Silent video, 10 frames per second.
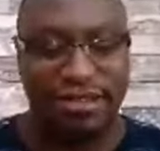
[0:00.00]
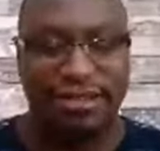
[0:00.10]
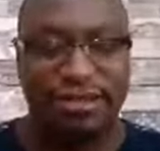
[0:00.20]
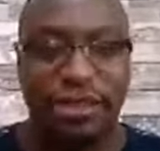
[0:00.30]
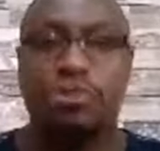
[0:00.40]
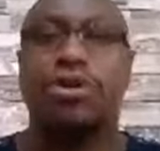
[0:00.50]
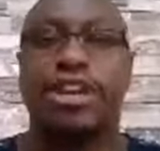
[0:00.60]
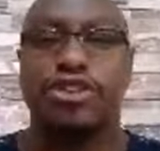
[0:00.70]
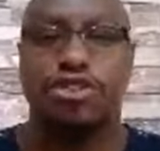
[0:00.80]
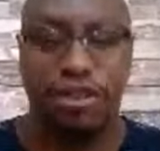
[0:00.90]

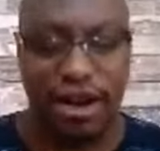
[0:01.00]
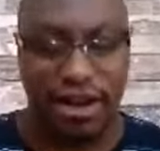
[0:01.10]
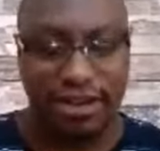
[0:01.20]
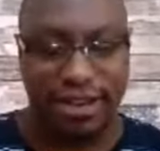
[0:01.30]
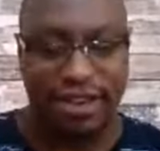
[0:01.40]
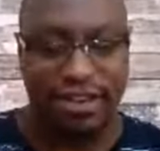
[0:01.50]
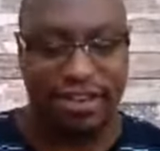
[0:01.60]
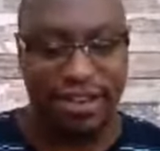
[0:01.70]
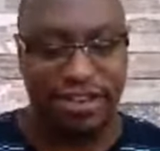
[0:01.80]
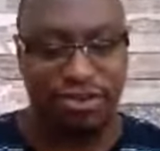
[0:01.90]
spoken to your heart. And
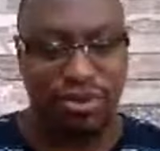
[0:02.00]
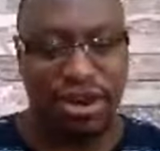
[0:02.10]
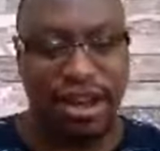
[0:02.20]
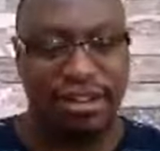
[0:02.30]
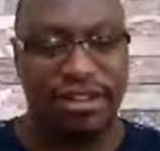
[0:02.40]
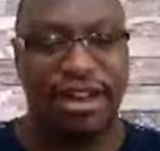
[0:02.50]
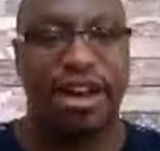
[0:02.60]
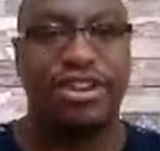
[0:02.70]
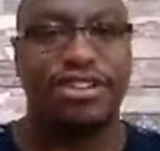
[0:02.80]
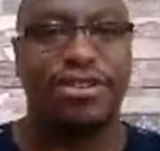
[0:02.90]
that this word has
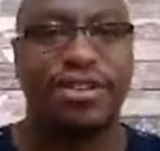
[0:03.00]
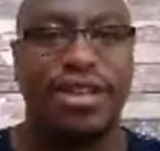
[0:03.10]
encouraged you.